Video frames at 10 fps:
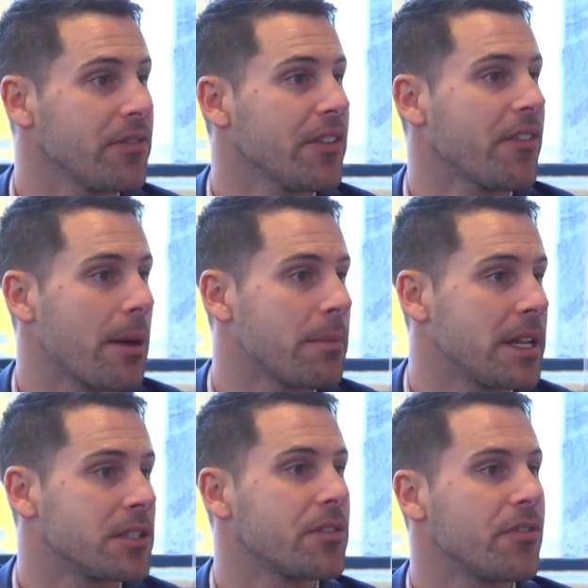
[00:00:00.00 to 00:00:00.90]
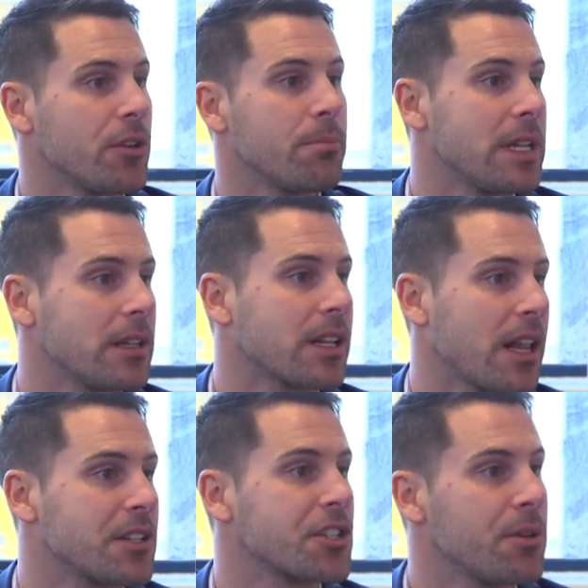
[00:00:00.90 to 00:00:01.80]
even if that means a few
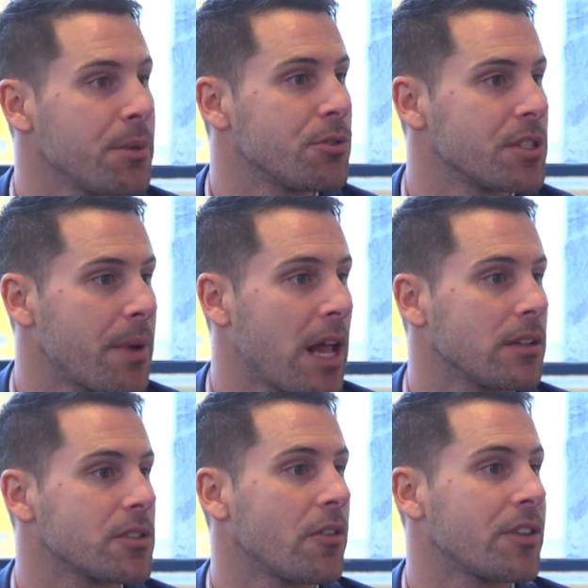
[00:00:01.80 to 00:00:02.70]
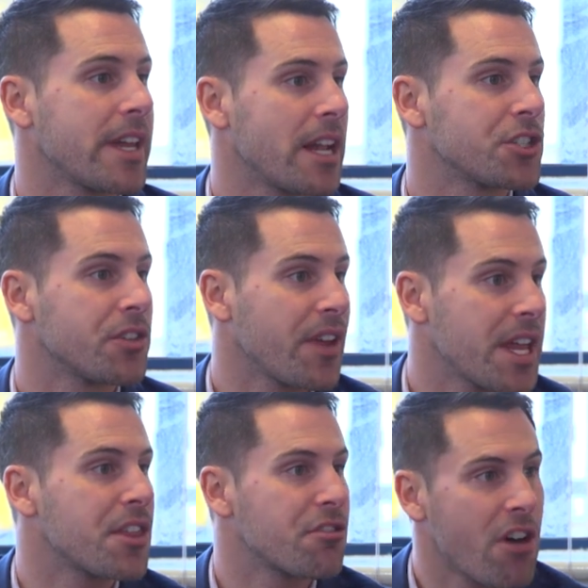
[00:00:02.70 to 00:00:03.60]
middle-class commuter belts on the edge of
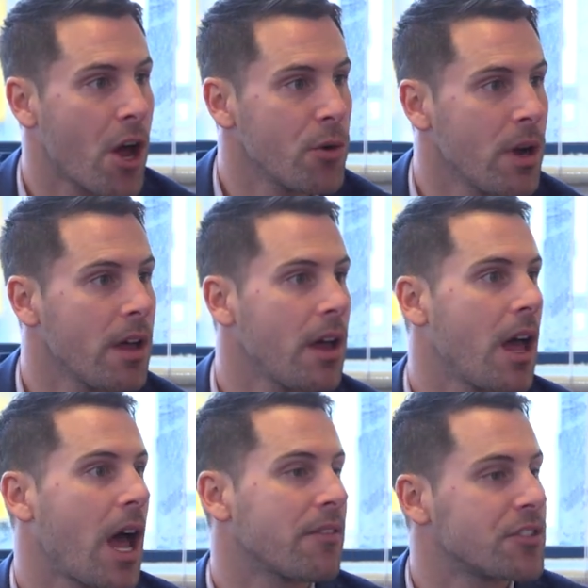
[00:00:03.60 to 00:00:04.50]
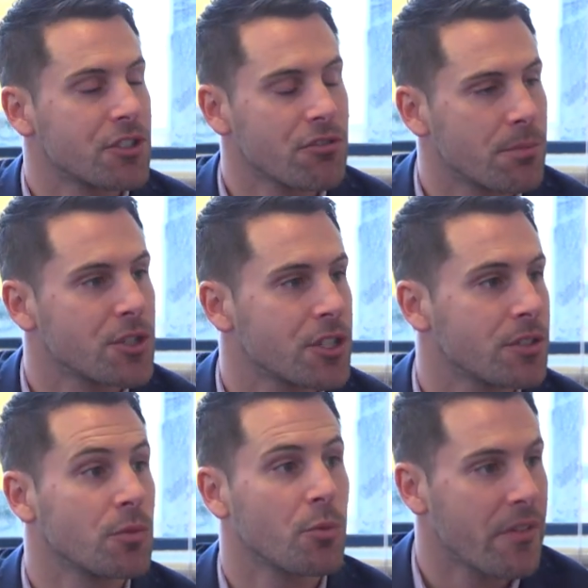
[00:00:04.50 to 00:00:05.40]
Heathrow have
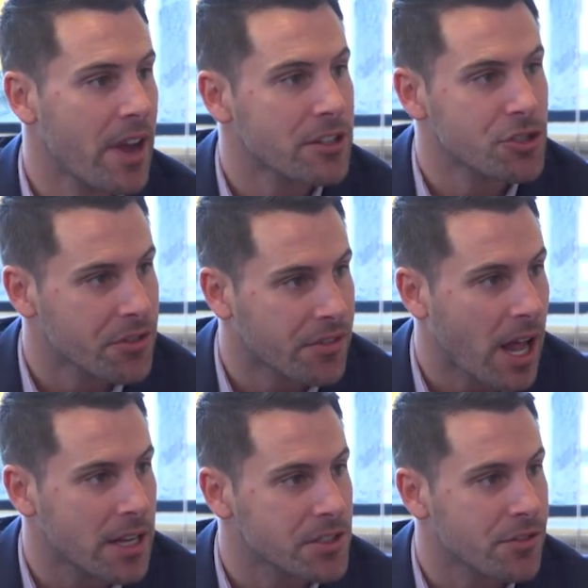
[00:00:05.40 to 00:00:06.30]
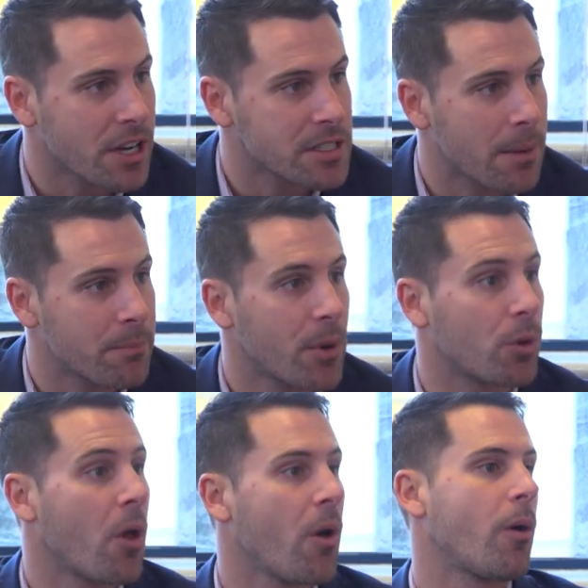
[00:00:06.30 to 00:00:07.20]
disruption with extra flights, for
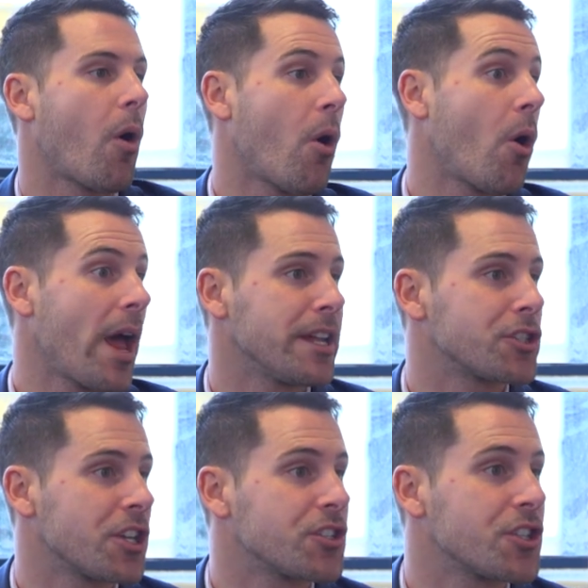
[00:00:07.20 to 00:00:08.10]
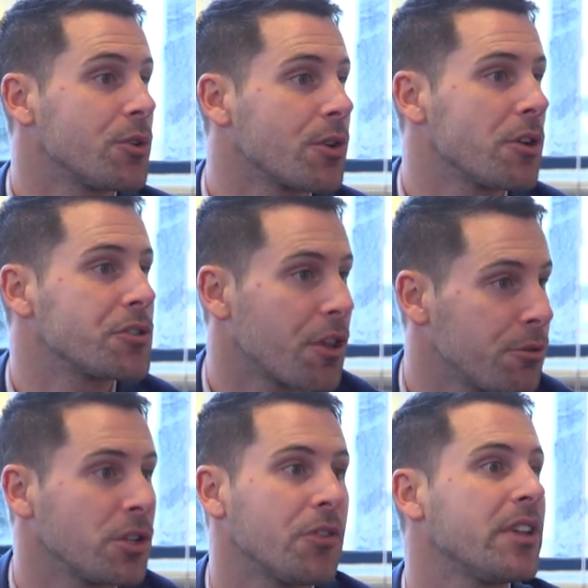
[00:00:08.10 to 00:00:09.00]
example. Or HS2 goes
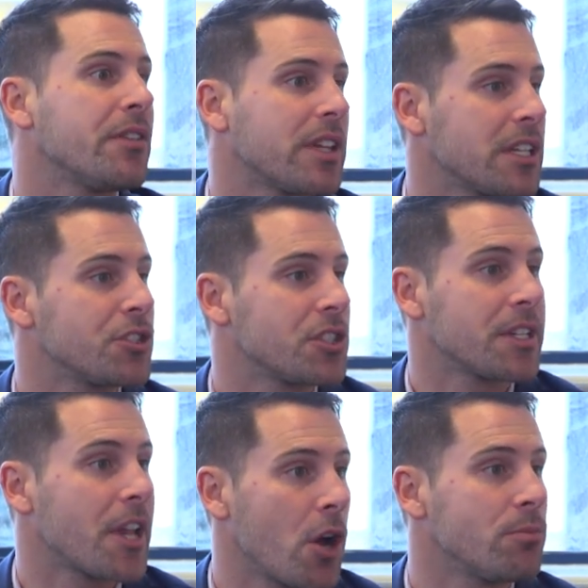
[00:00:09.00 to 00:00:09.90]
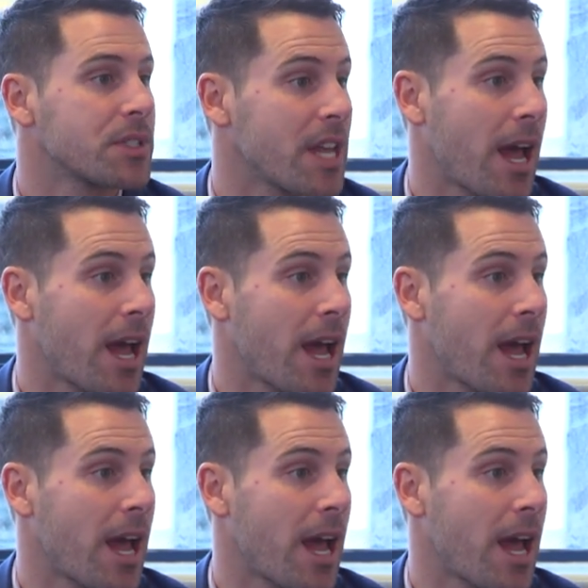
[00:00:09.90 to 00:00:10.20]
through lovely villages in the home